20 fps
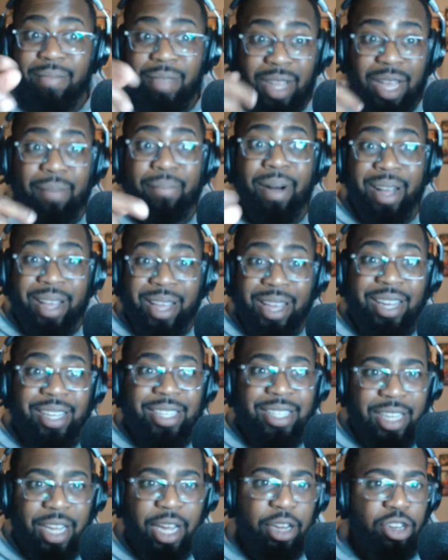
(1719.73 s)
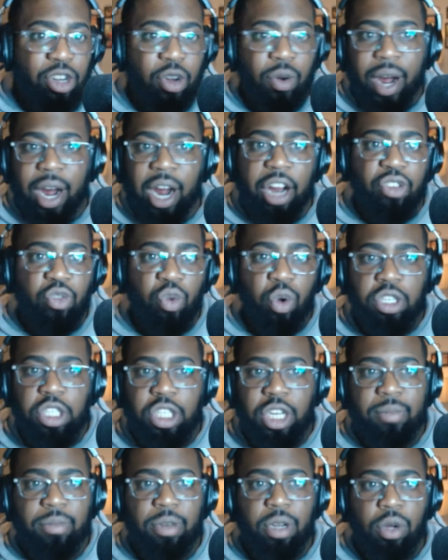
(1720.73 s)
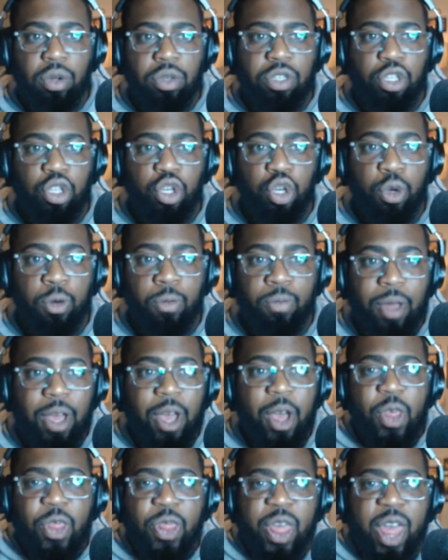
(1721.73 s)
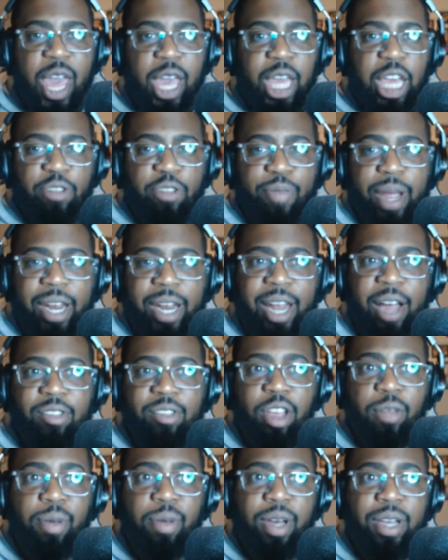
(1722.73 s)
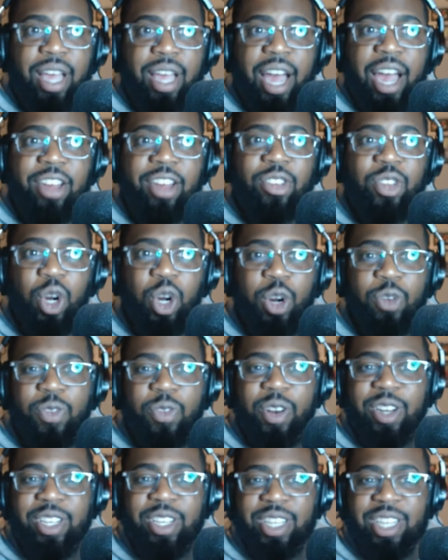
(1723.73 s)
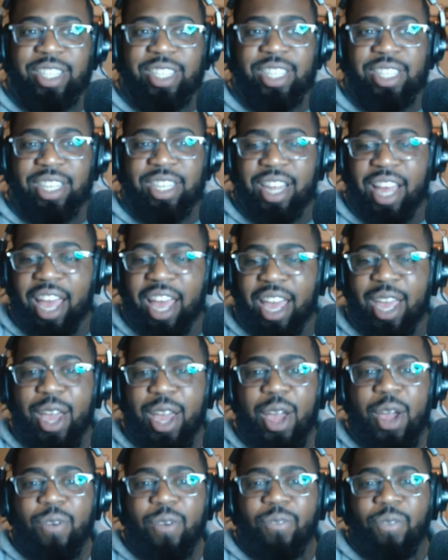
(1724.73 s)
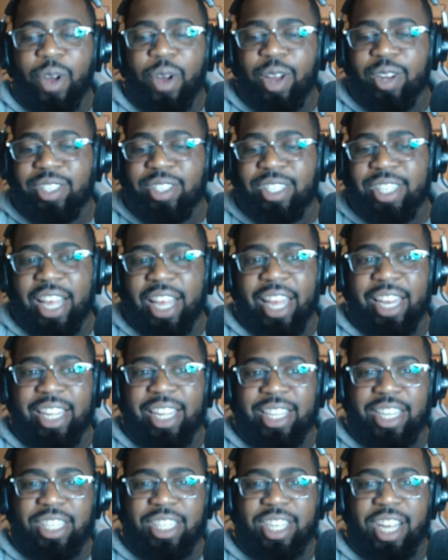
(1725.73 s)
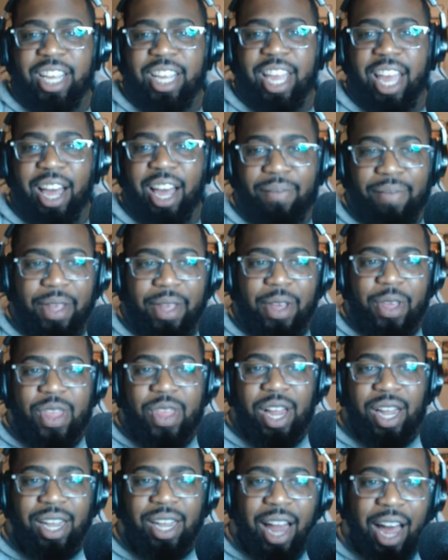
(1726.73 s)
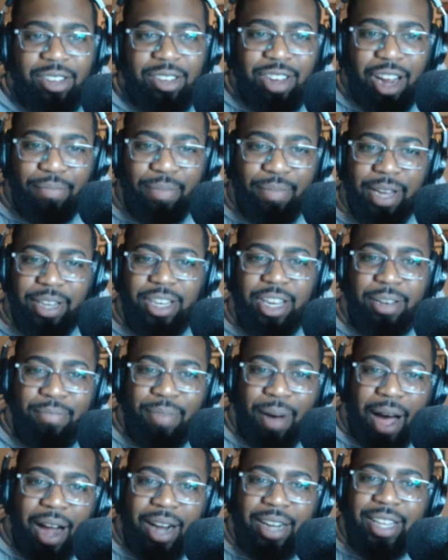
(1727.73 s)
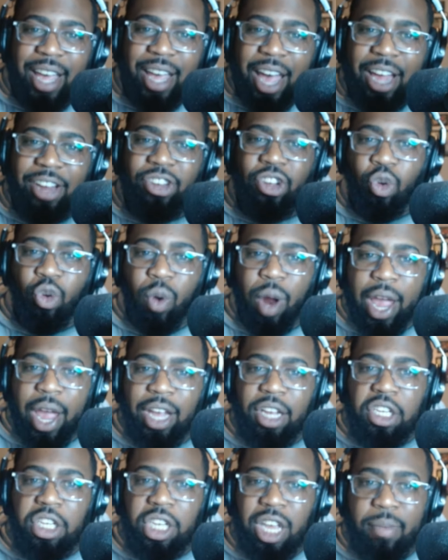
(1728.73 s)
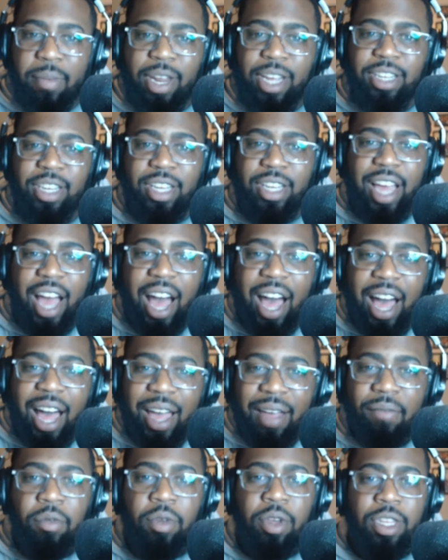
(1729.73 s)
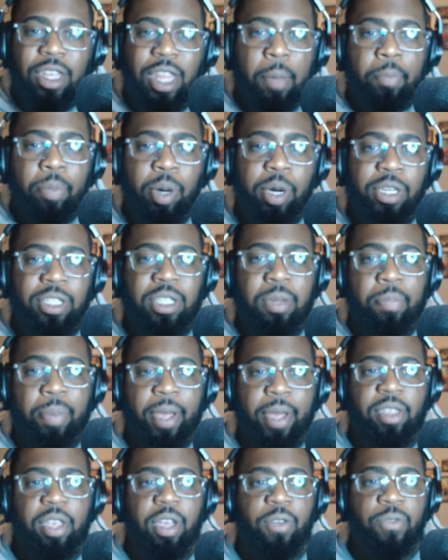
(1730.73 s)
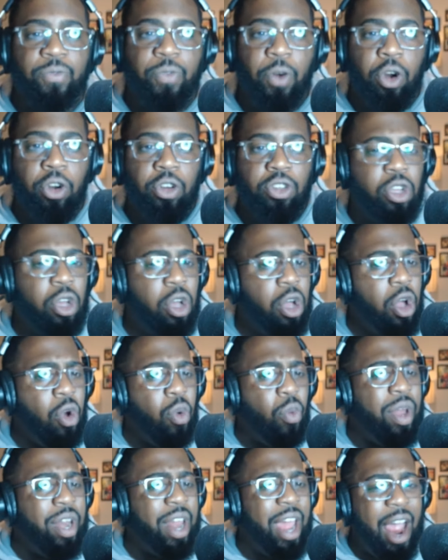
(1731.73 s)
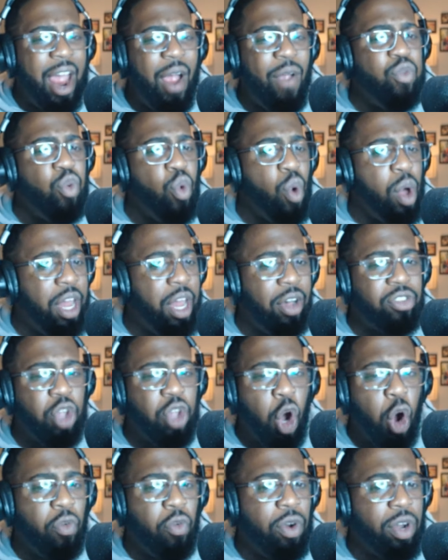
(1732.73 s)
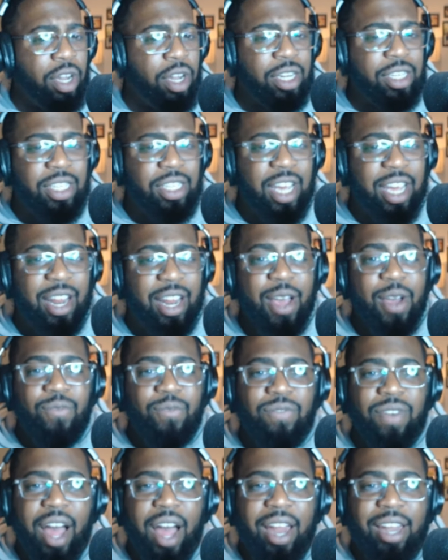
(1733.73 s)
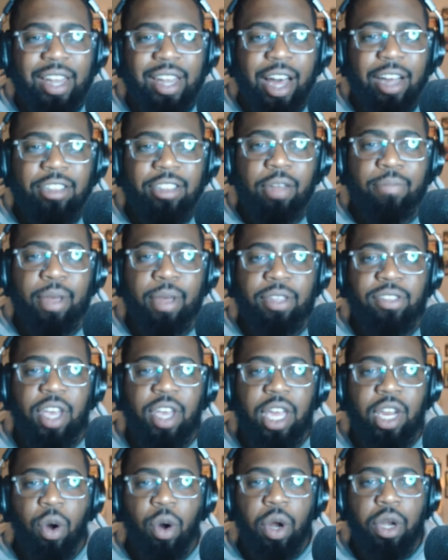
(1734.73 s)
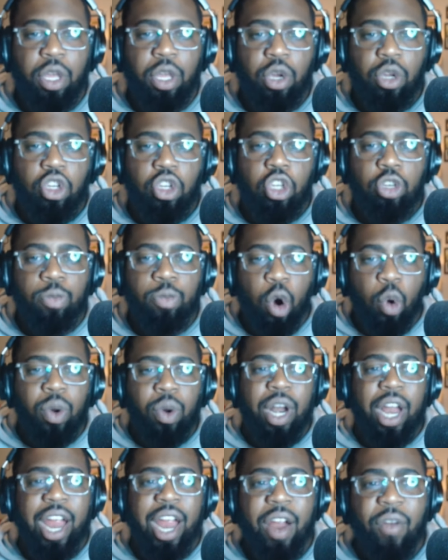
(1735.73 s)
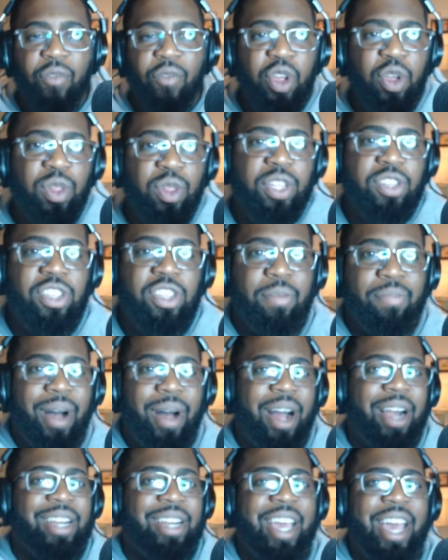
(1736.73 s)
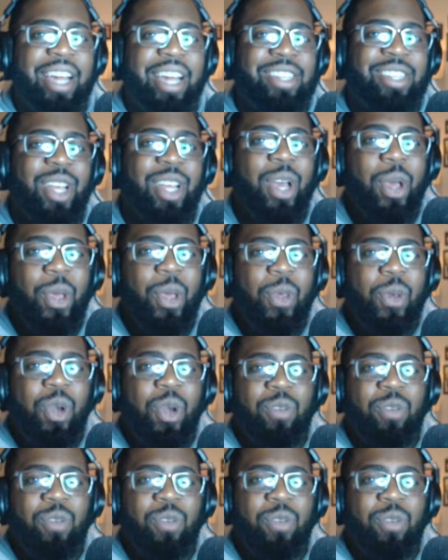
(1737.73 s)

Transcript: and my gut says your eyes are on Jim Knowles too. Thank you for making Locked On Buckeyes your first listen today. For your second listen, check out the Locked On Big Ten podcast. Craig Sheeman is a guy that pushed the Big Ten first when everyone else overlooks it. Find Locked On Big Ten on YouTube or wherever you listen to podcasts. You